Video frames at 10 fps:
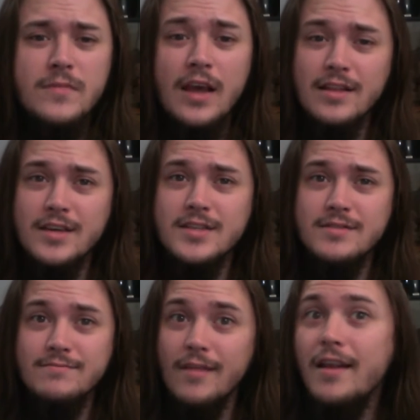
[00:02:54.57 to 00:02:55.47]
At least,
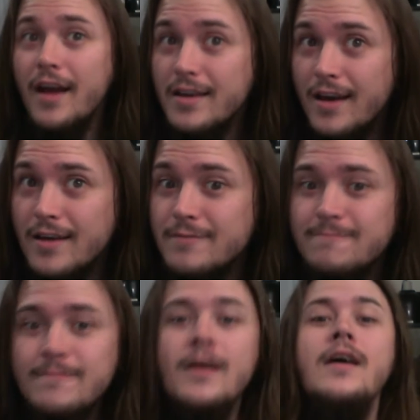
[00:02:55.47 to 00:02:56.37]
not yet.
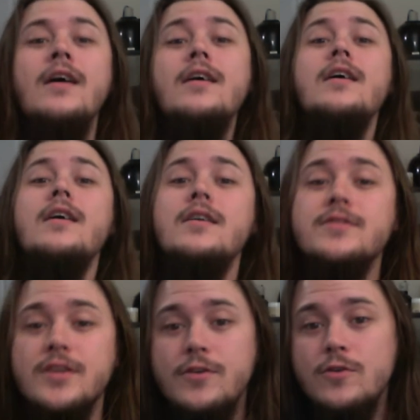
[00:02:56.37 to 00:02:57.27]

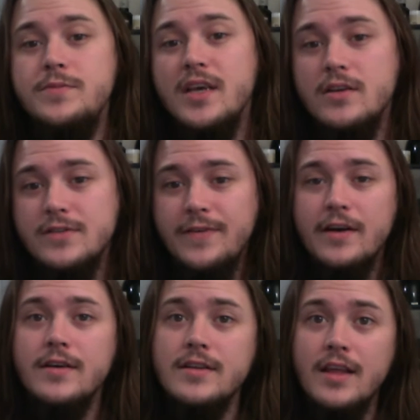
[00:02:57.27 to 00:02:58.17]
Zakub tells
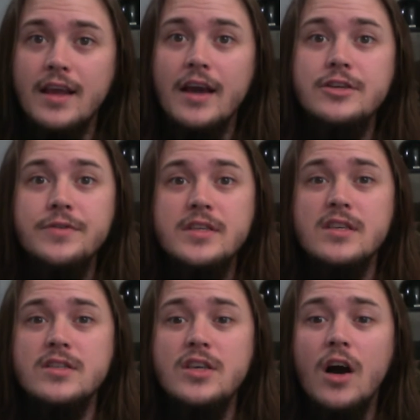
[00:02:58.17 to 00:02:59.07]
Ferredin that Gaidris
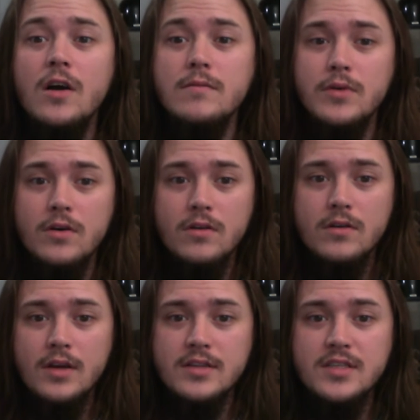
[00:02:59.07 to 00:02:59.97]
is young bull,
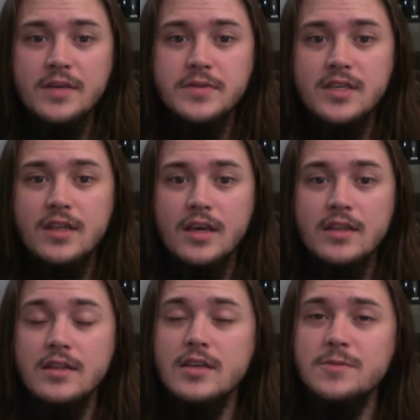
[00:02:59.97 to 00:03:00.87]
and seems to think
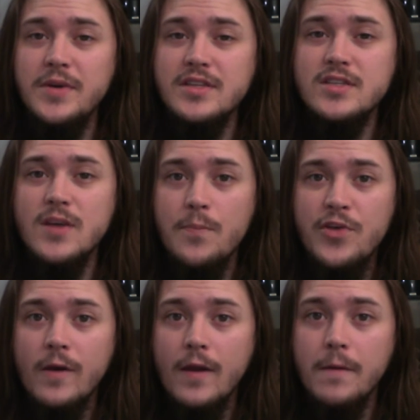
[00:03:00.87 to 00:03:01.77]
that this means something